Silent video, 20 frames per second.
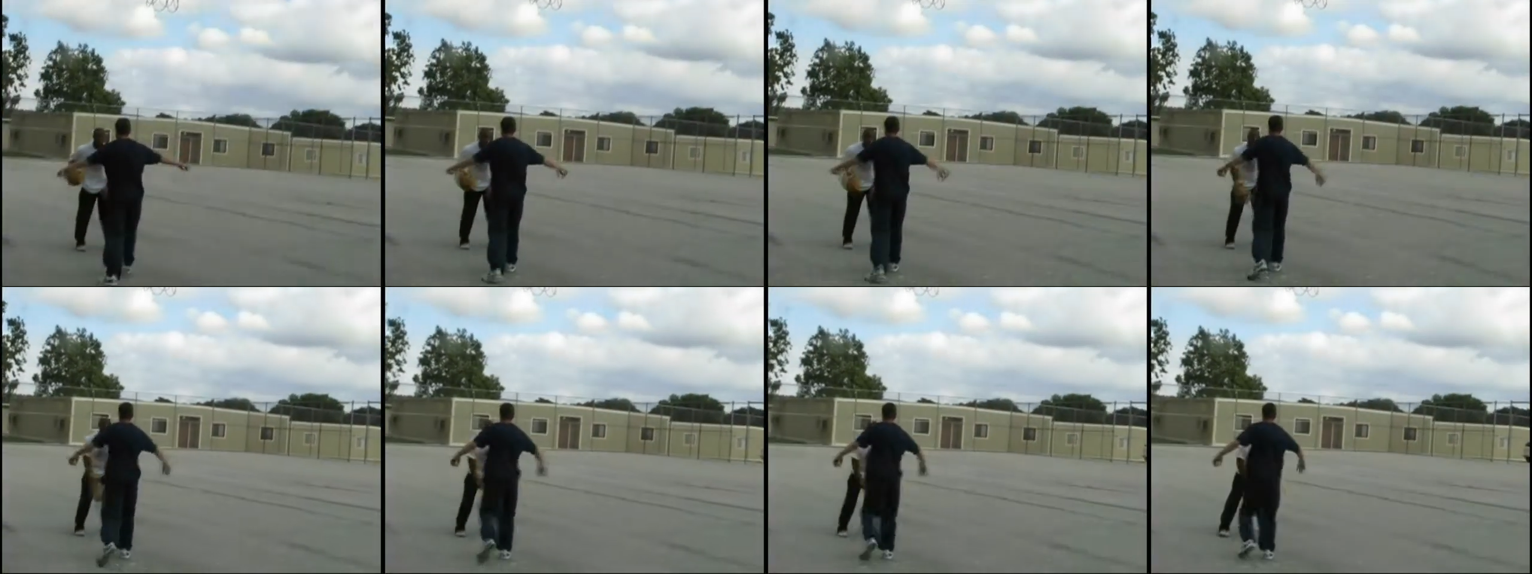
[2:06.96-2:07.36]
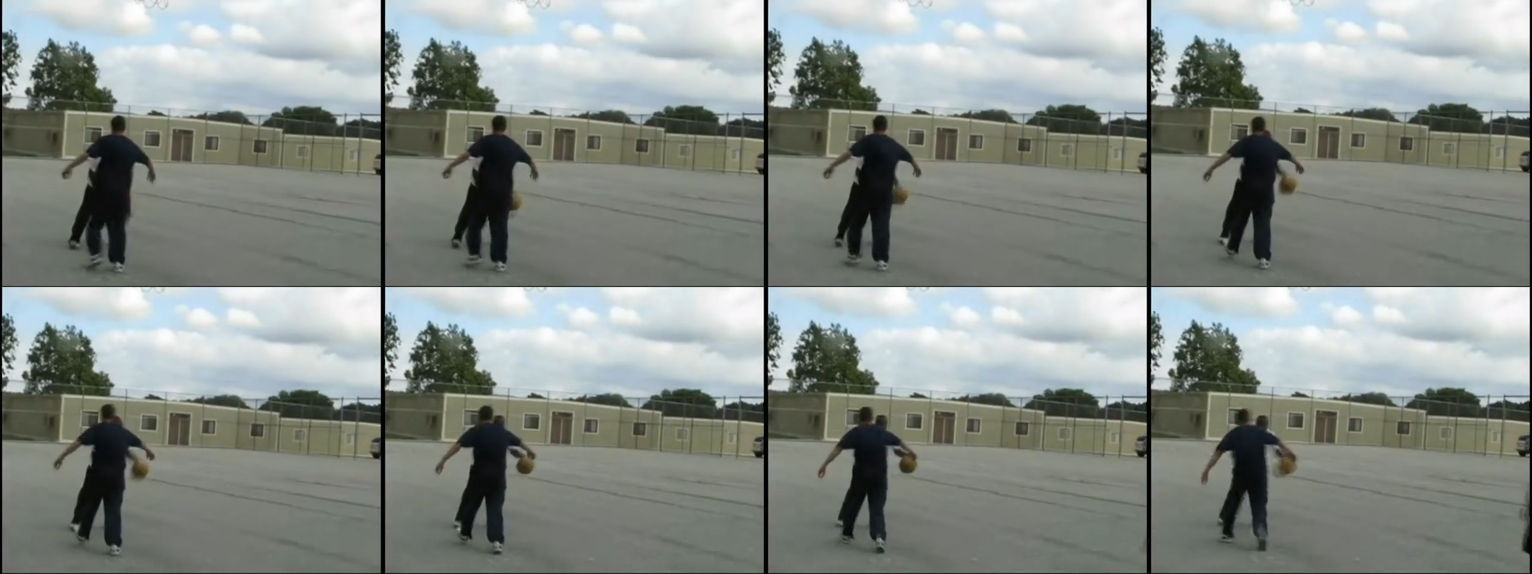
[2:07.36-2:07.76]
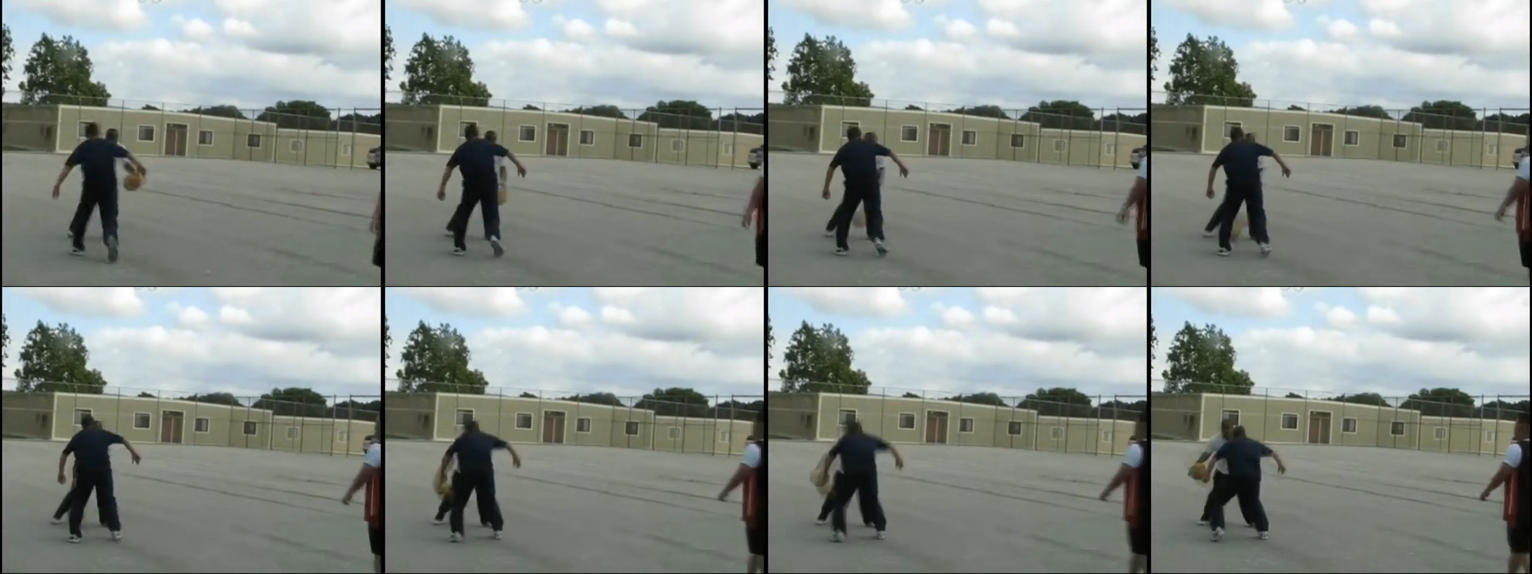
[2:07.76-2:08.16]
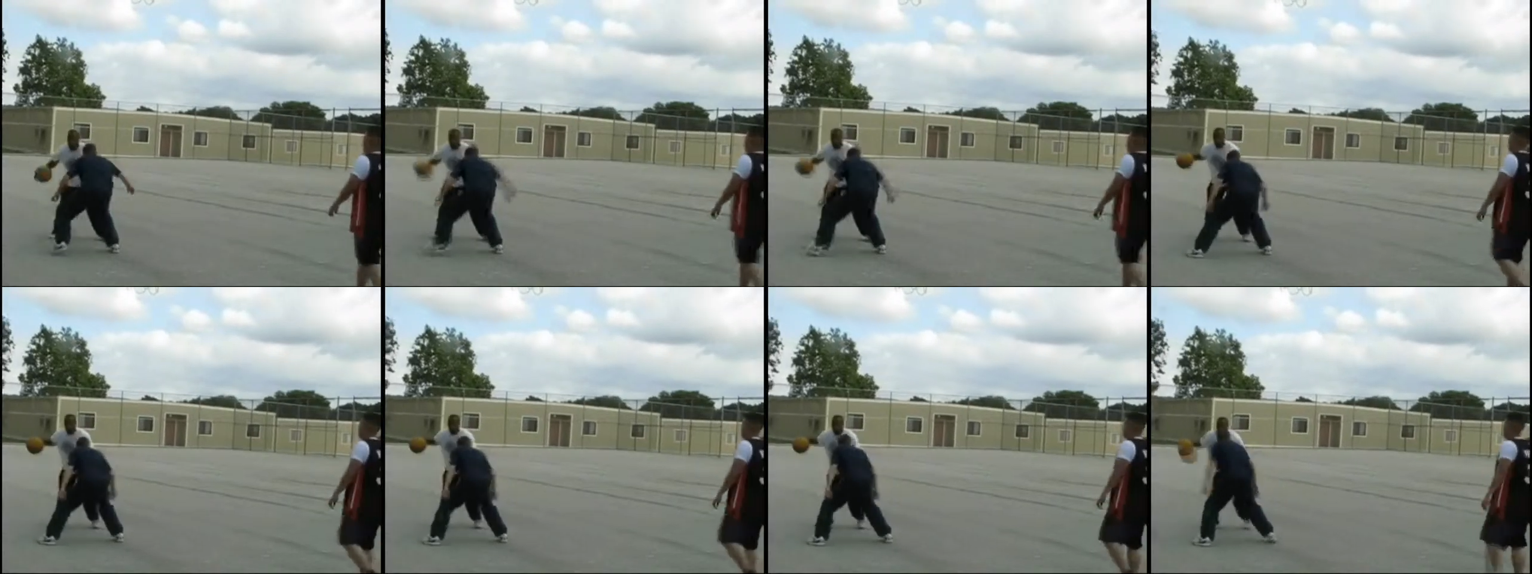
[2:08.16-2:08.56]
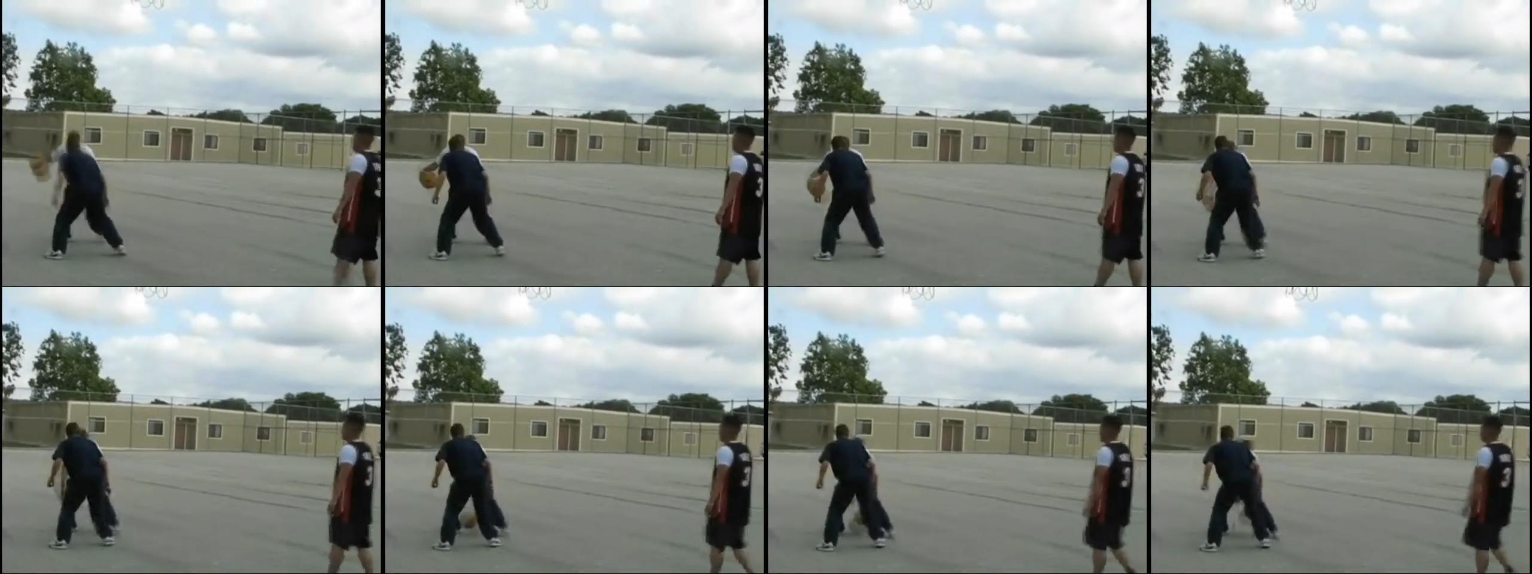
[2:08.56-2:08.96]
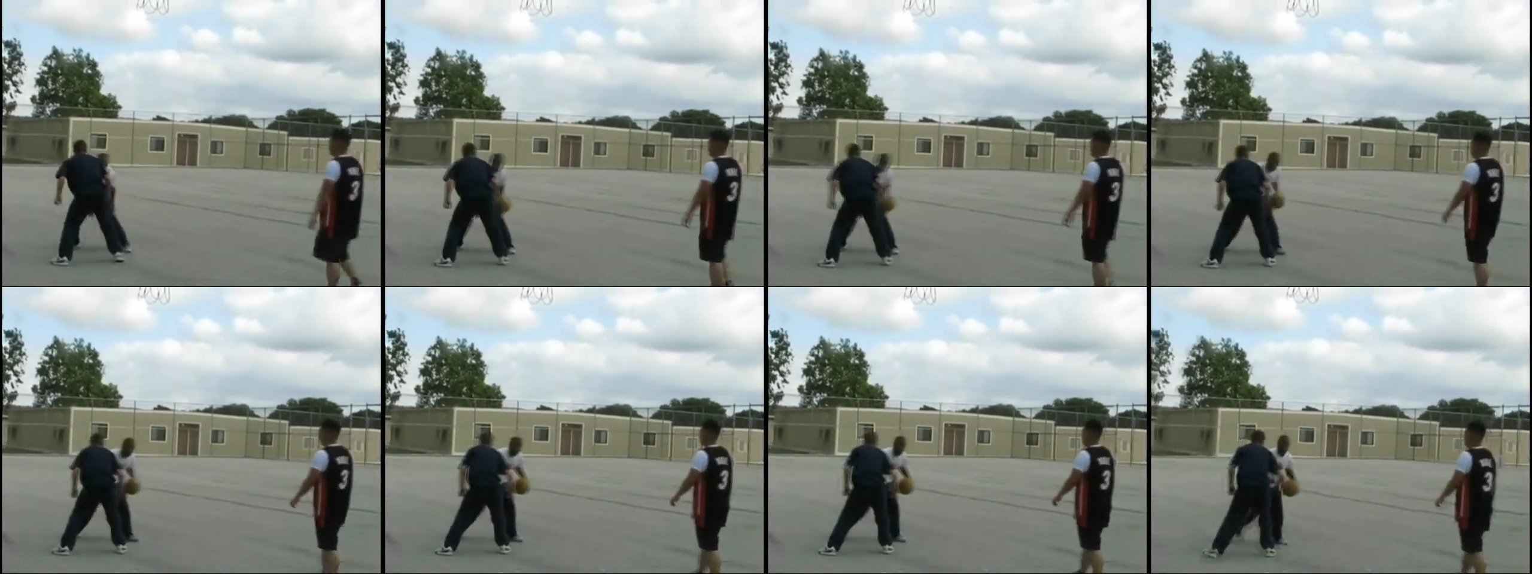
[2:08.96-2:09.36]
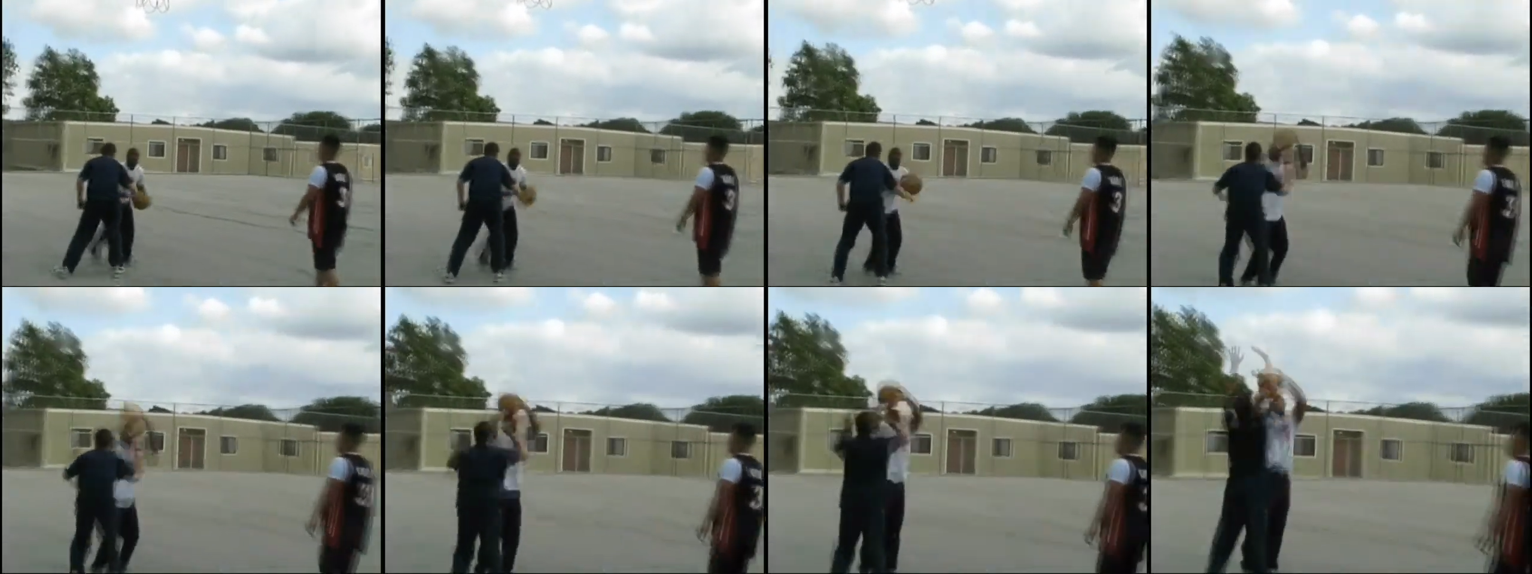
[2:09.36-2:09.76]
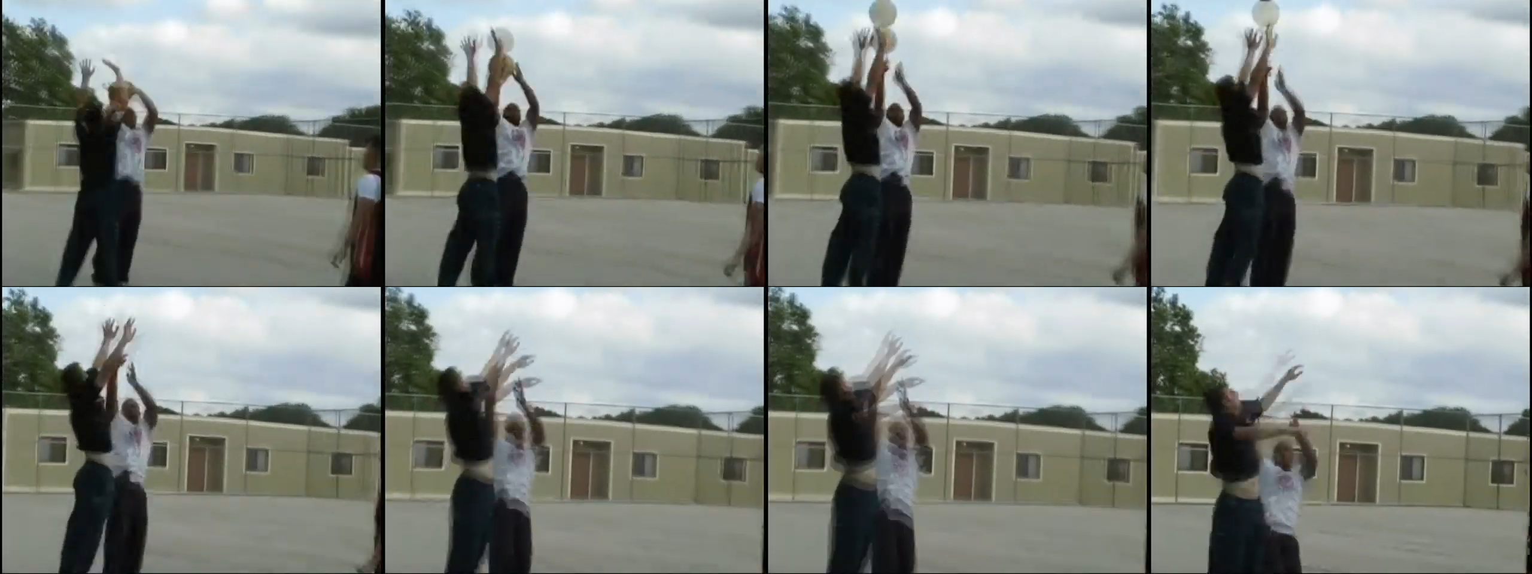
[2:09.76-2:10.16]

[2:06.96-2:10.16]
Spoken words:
Nobody's mouth can be seen.